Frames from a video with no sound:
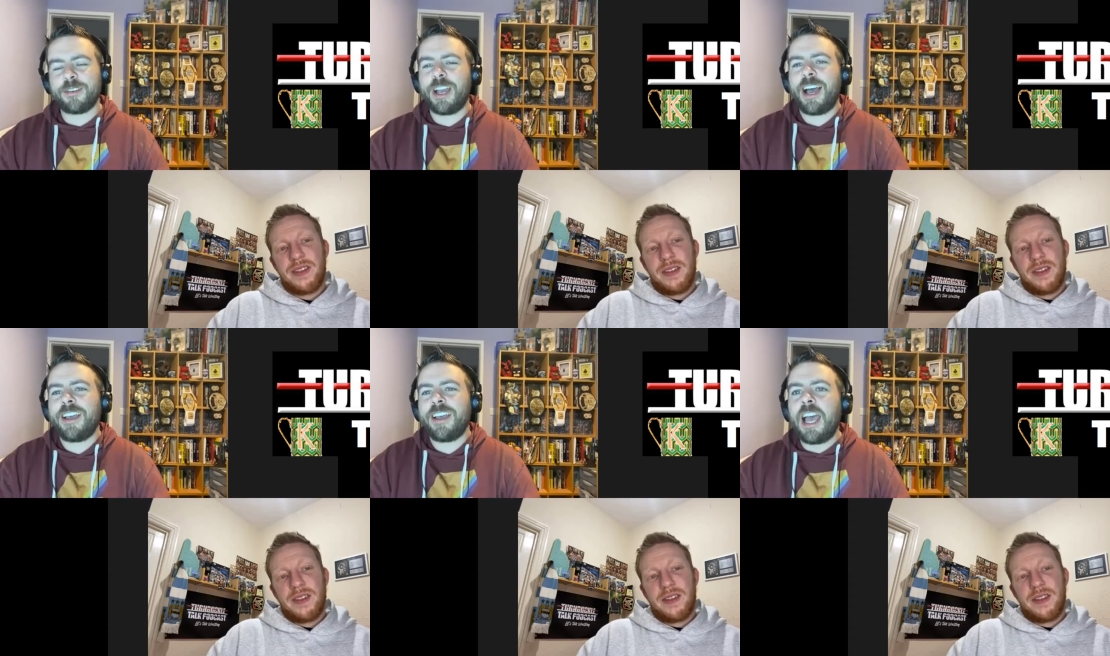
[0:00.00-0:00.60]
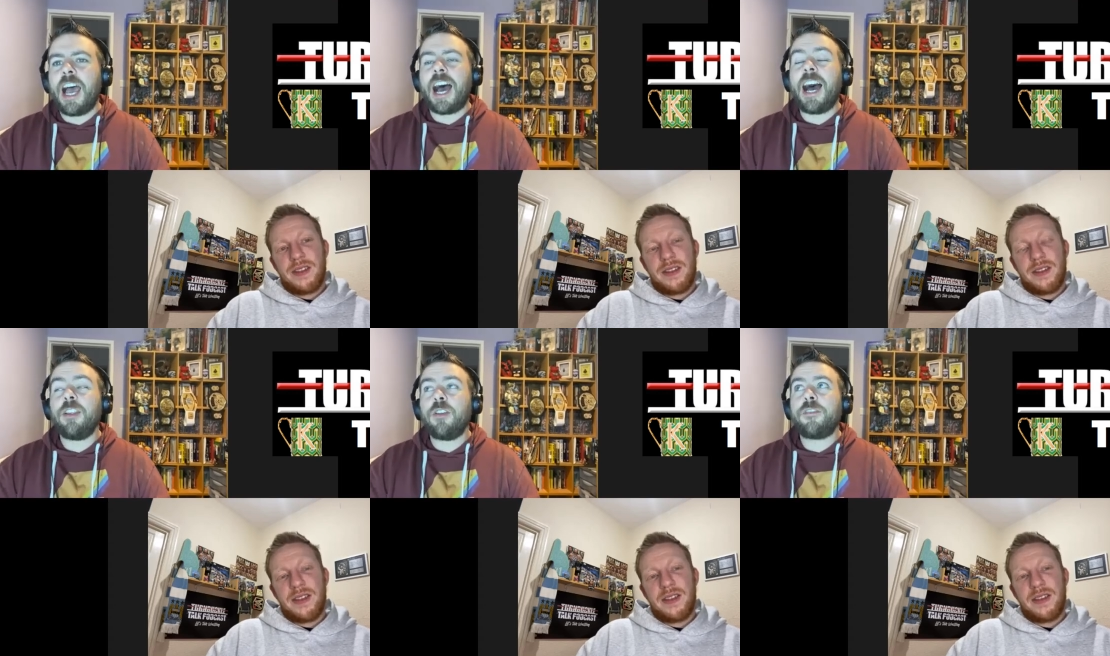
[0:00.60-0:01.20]
Speaker 1: I, I yeah.
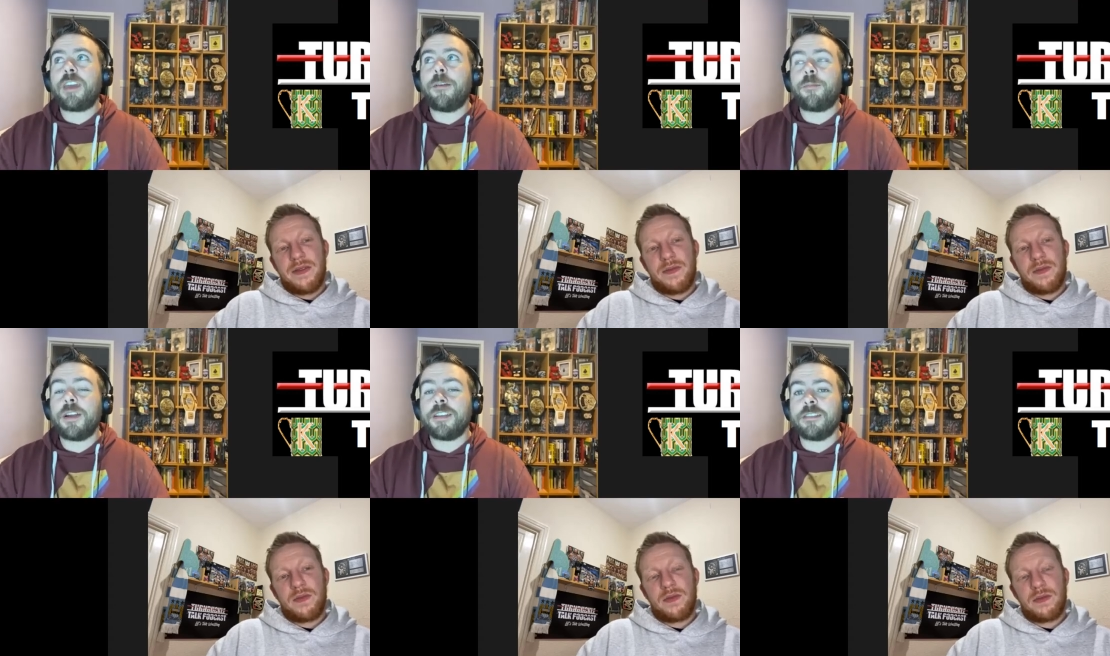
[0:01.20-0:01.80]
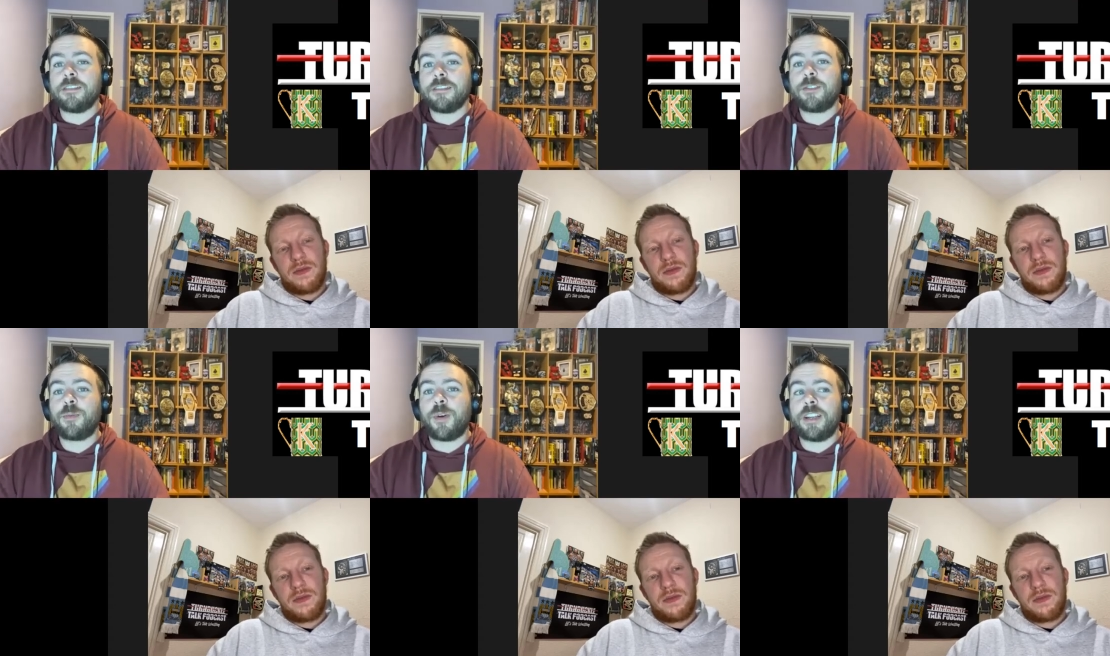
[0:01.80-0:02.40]
love getting presents
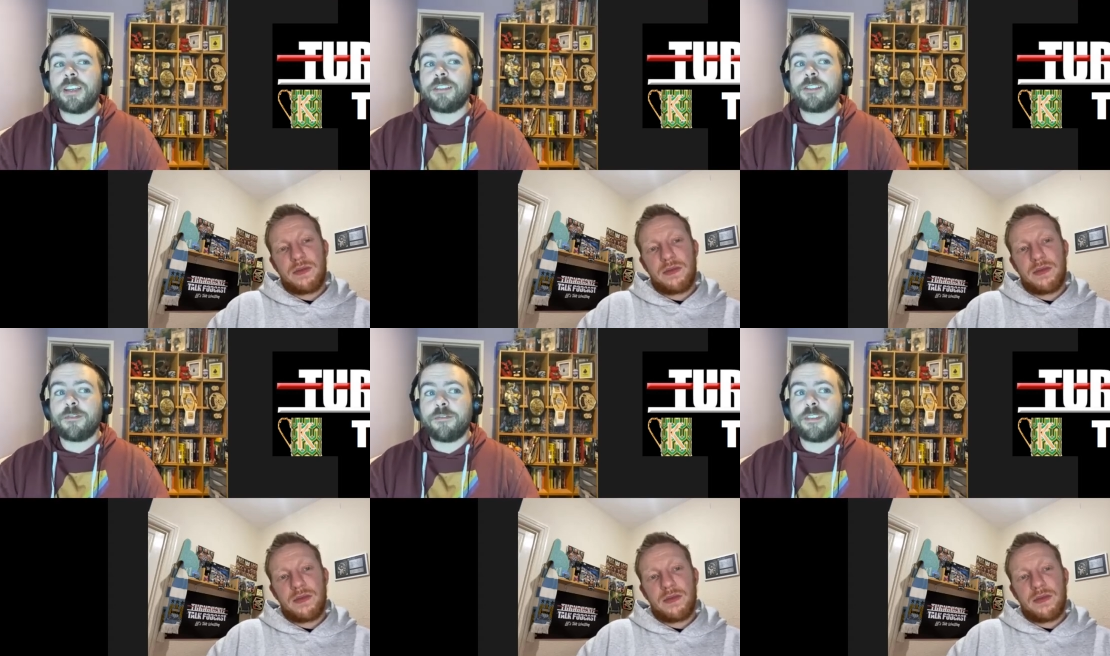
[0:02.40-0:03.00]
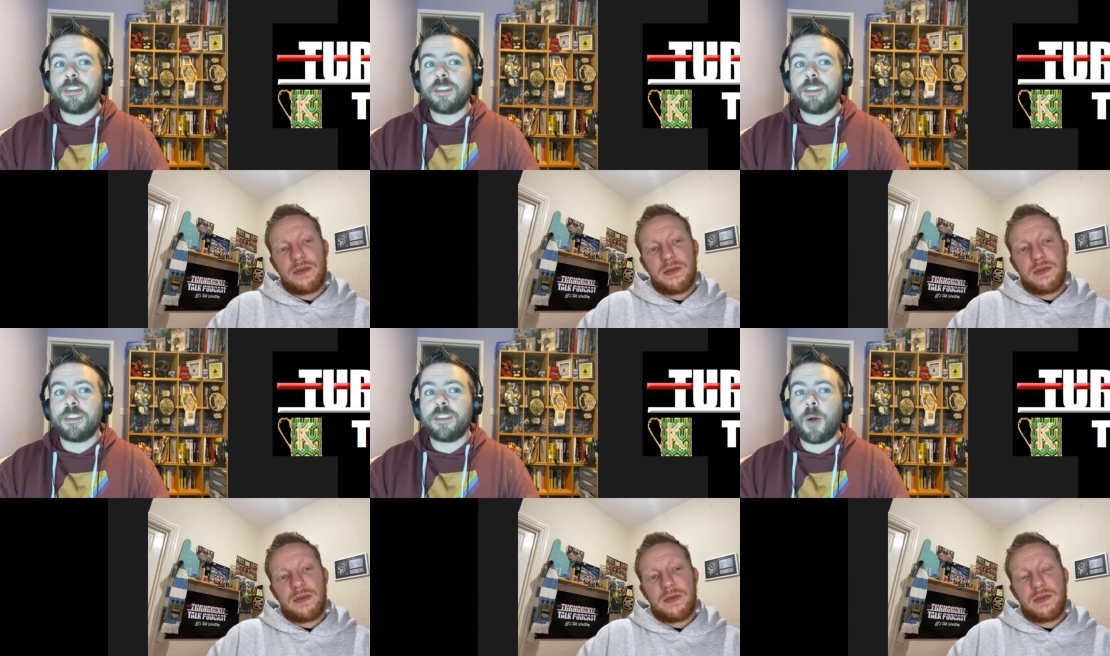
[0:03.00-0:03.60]
when it's something
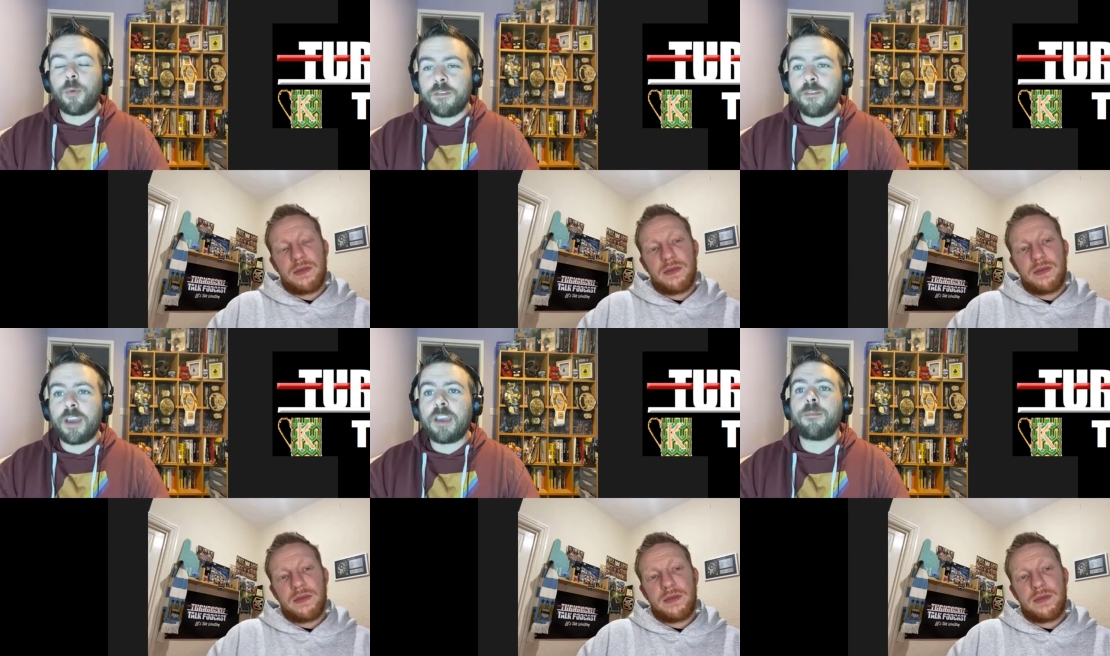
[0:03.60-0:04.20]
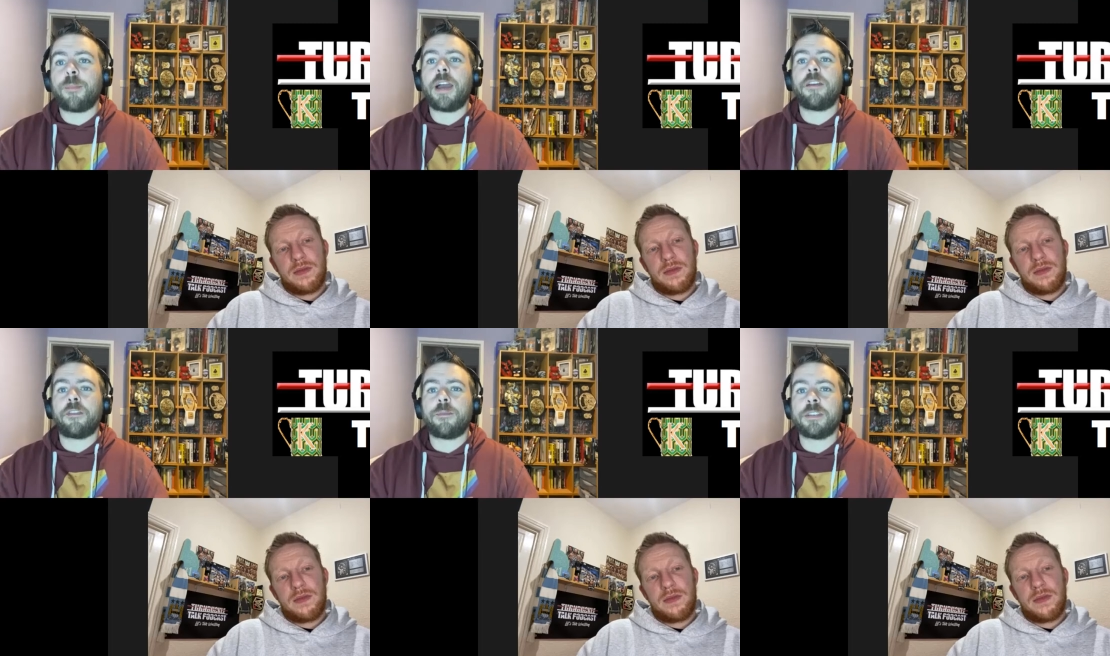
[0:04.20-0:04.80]
I wouldn't think of buying
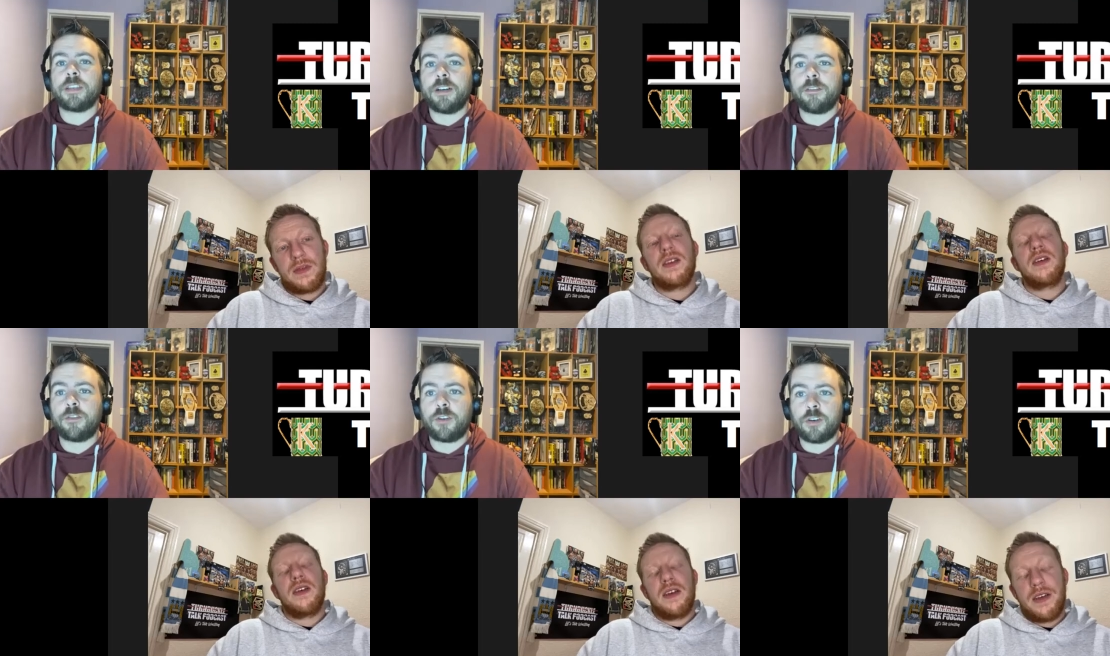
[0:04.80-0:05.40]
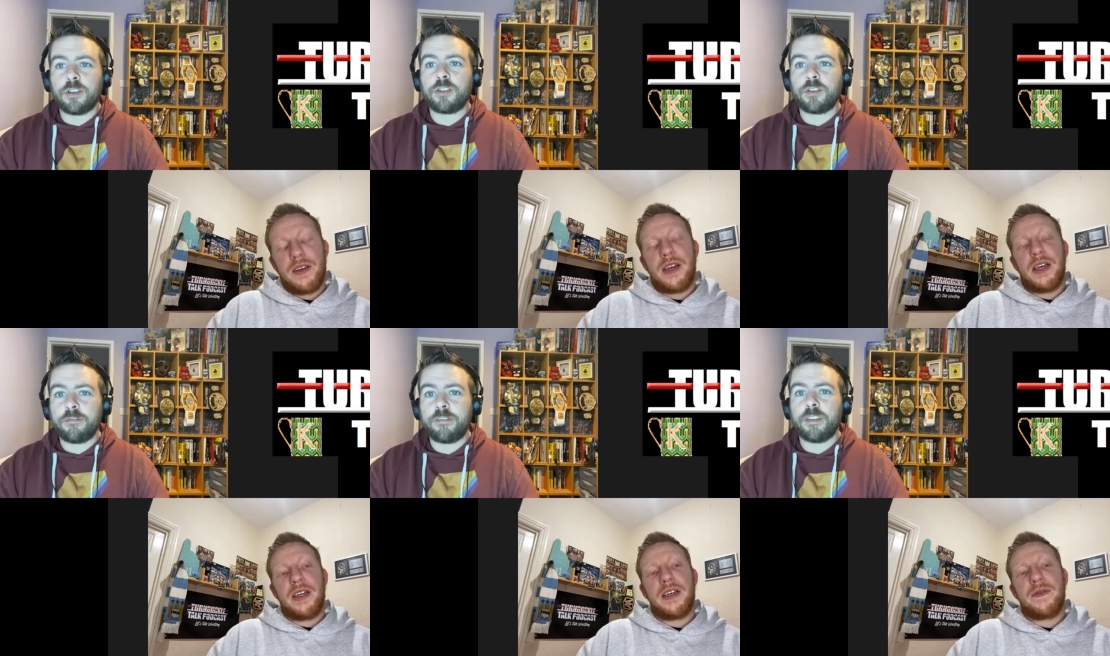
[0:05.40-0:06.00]
for myself or yeah,
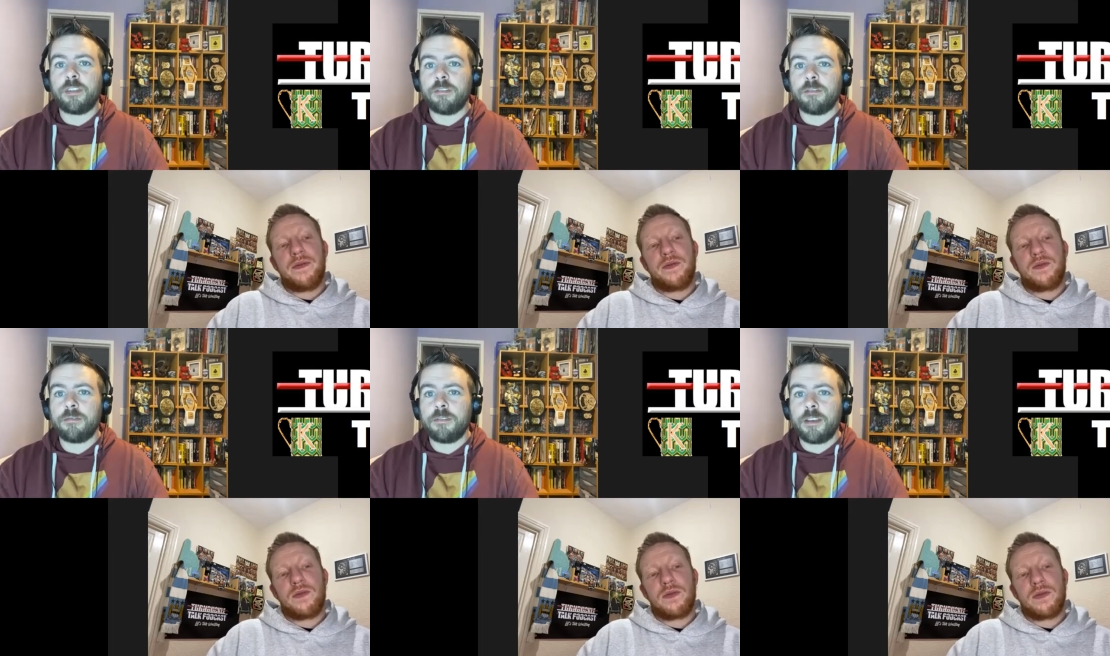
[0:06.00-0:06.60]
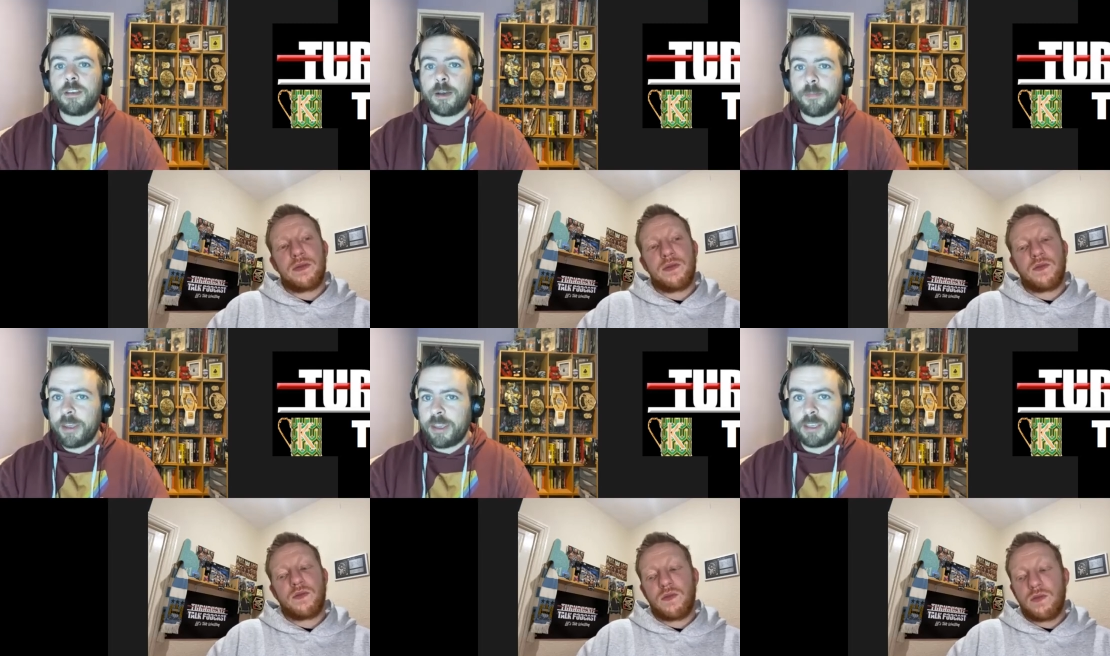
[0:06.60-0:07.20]
something yeah. I'm
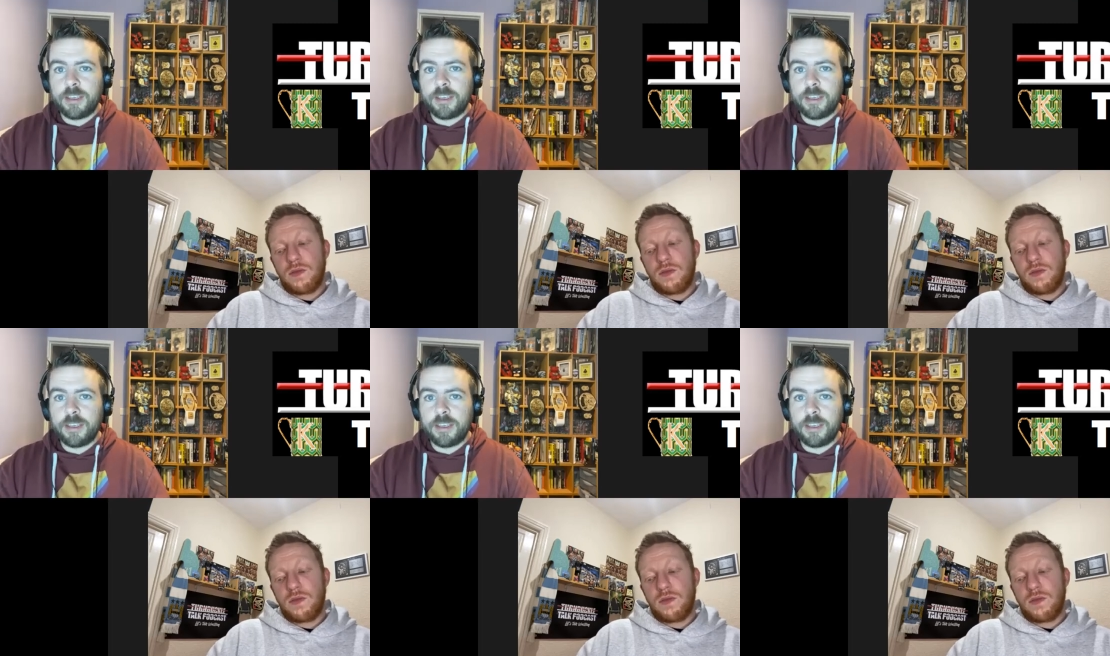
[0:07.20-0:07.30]
like,